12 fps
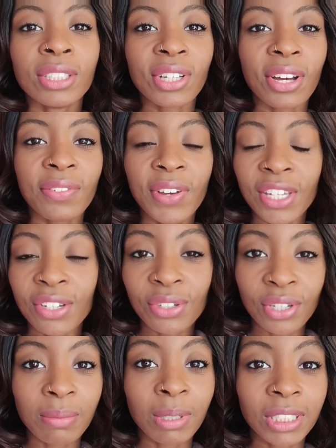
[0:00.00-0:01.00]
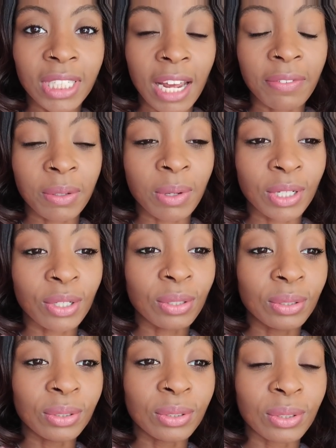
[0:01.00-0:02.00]
So thank you so much to everyone
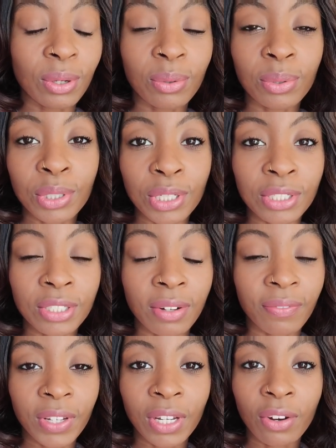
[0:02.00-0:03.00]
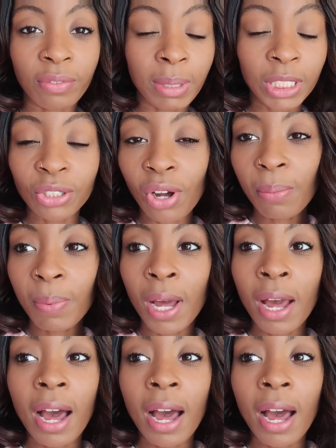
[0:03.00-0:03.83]
who's ordered something off my shop.